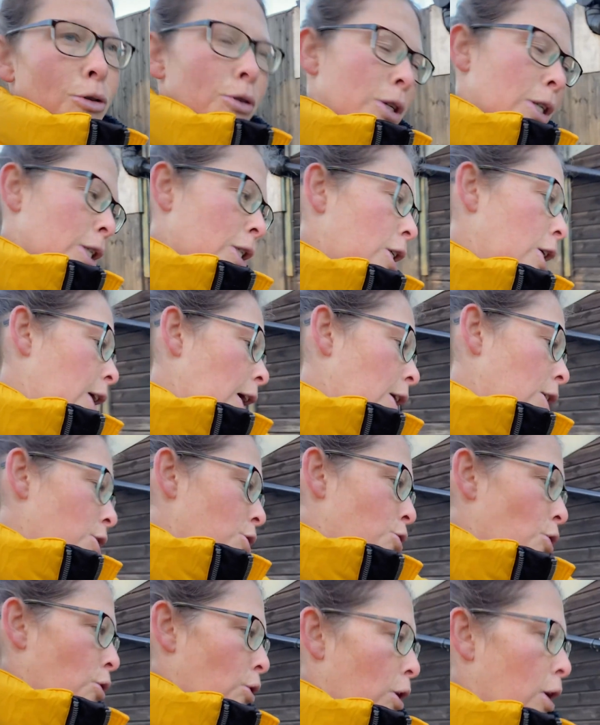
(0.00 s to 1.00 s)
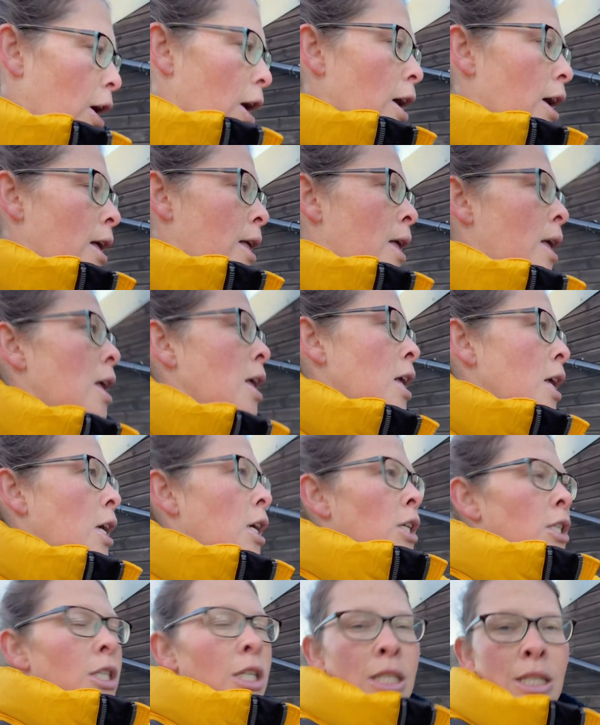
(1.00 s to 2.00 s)
and as she gets stronger,
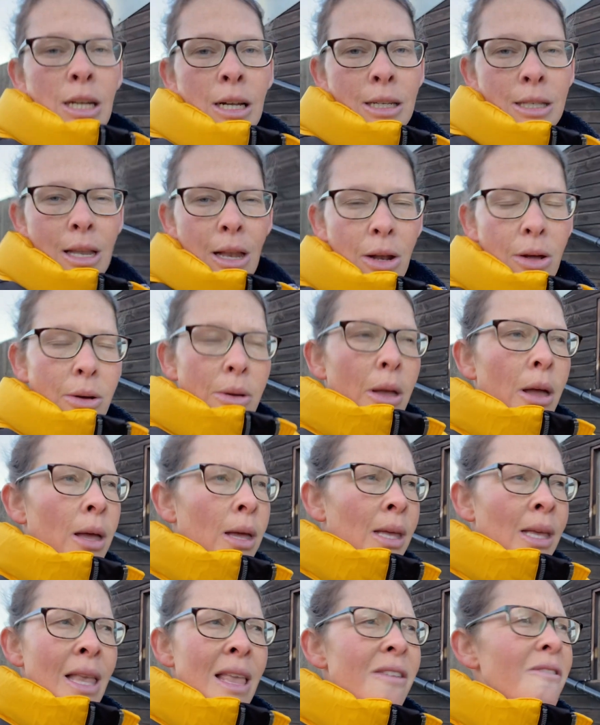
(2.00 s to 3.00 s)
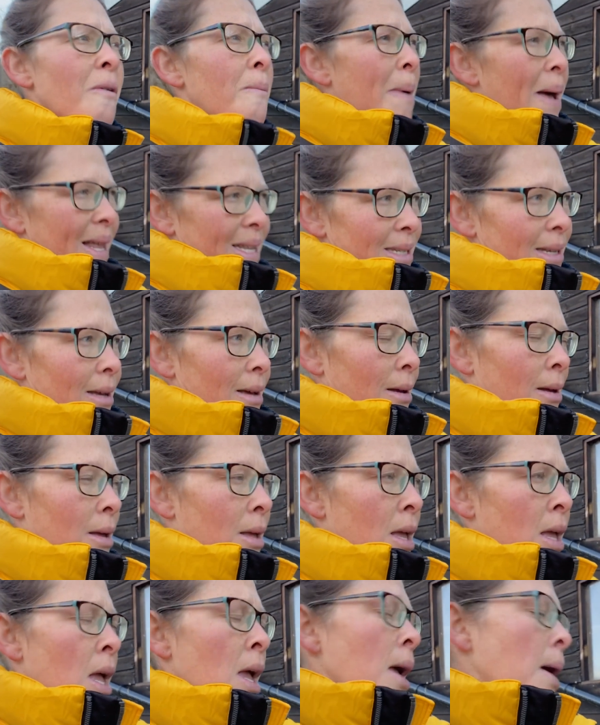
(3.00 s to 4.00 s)
she starts to look even better.
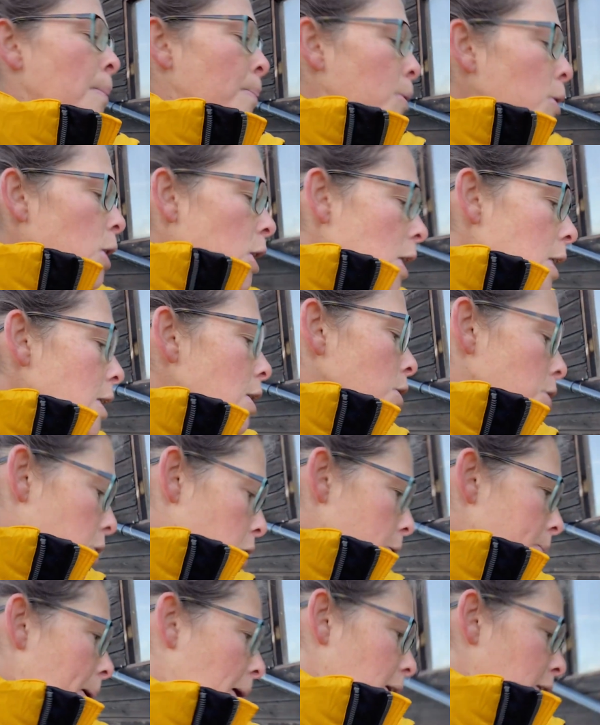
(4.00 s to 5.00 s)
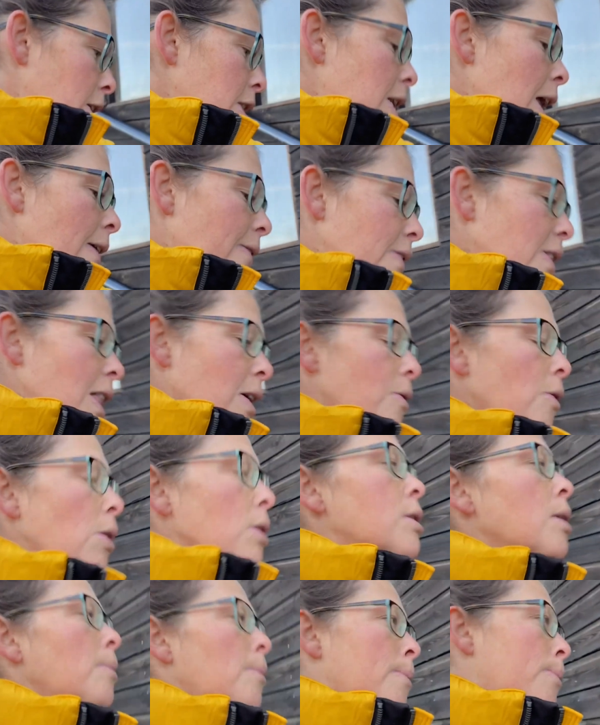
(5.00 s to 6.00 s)
But she doesn't look too bad. There are
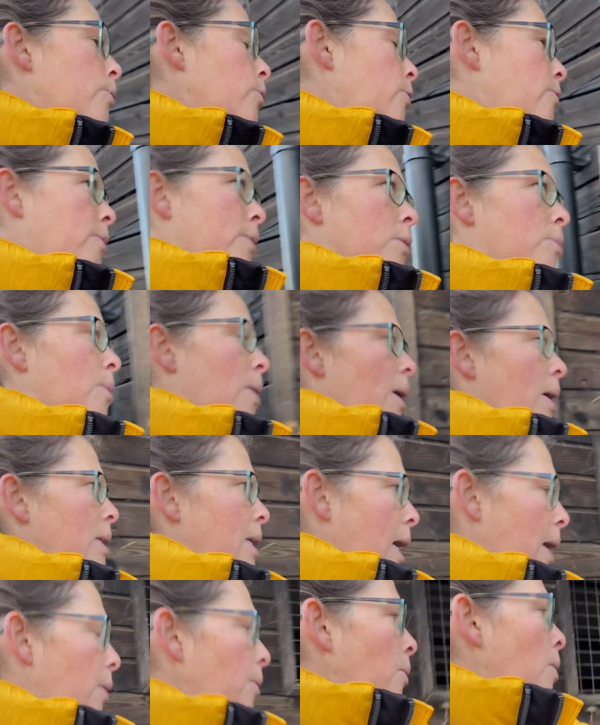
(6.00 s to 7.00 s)
some improvements without doubt.